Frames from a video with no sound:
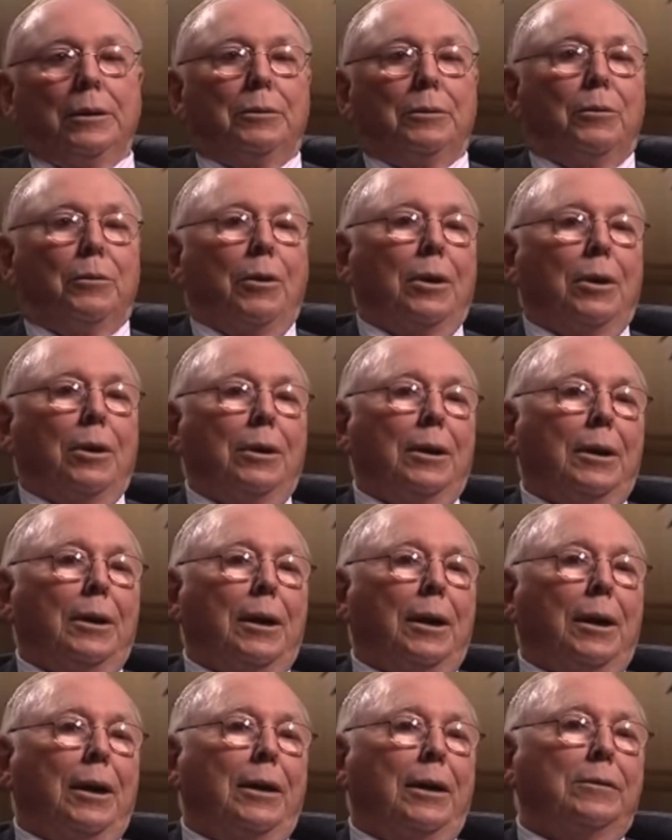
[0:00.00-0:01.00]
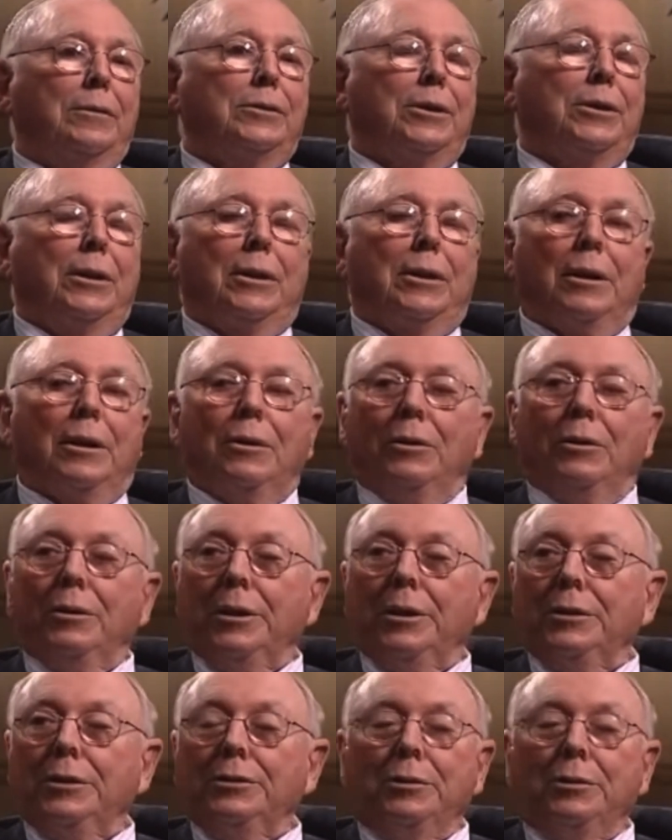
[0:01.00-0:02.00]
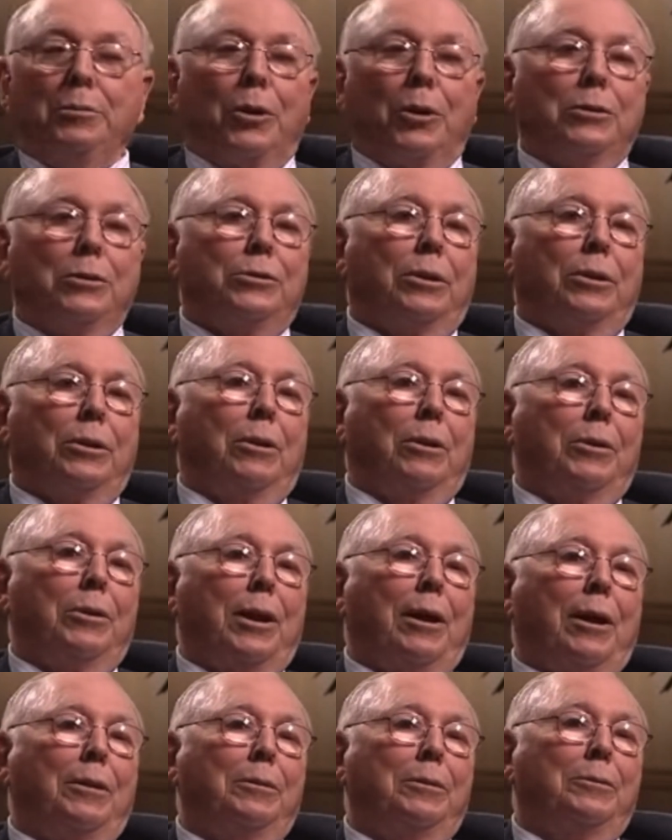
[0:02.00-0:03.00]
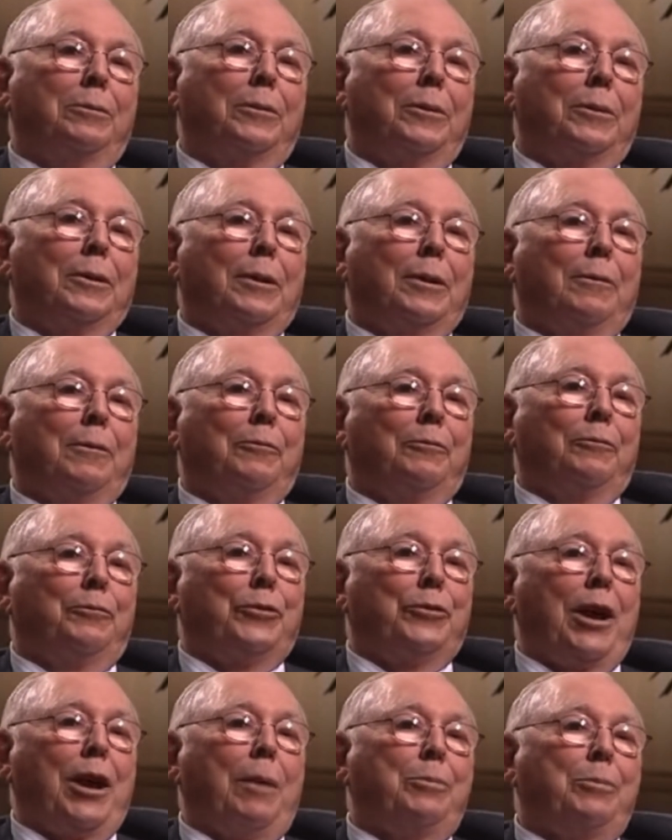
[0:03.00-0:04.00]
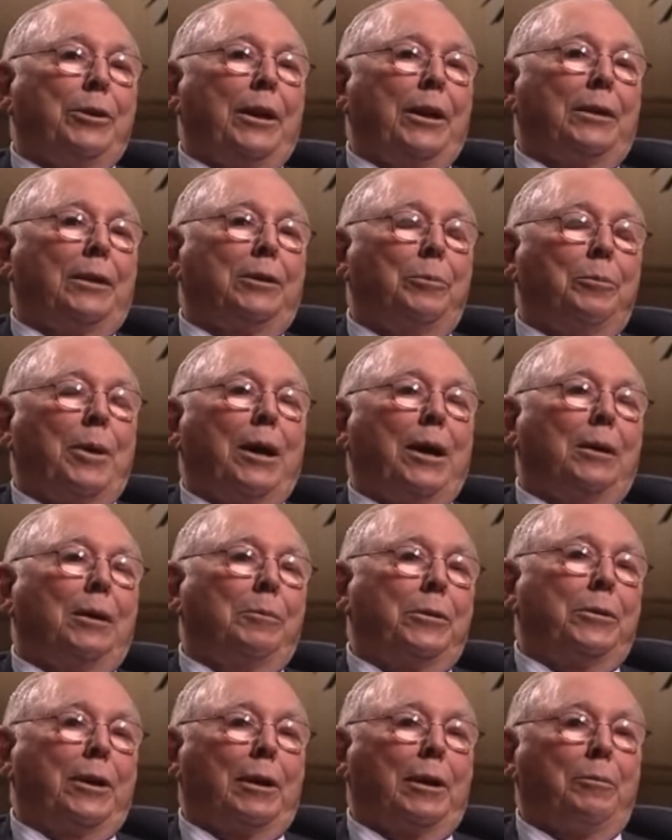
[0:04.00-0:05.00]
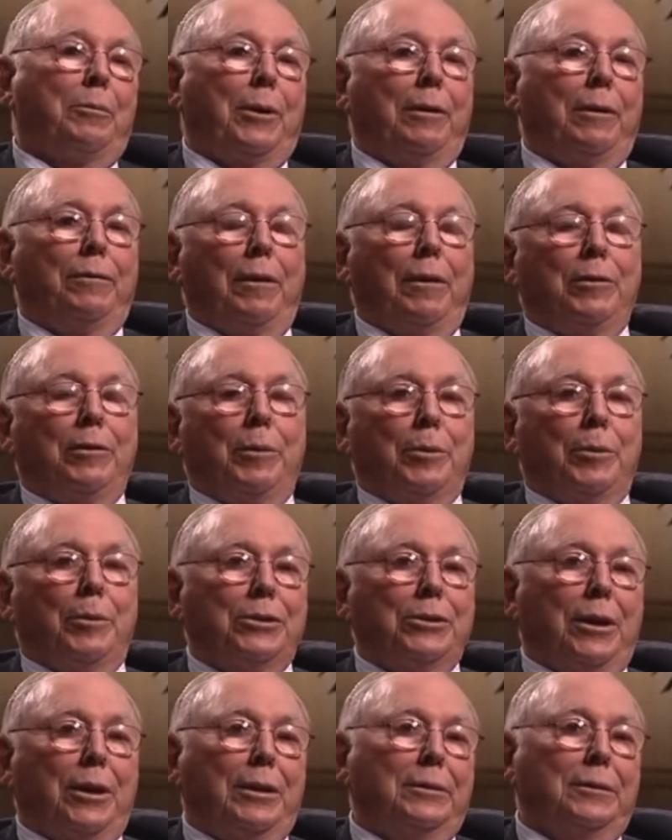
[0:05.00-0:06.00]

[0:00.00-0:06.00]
Warren and I have seen our holdings in Berkshire go down top tick to bottom tick by 50%.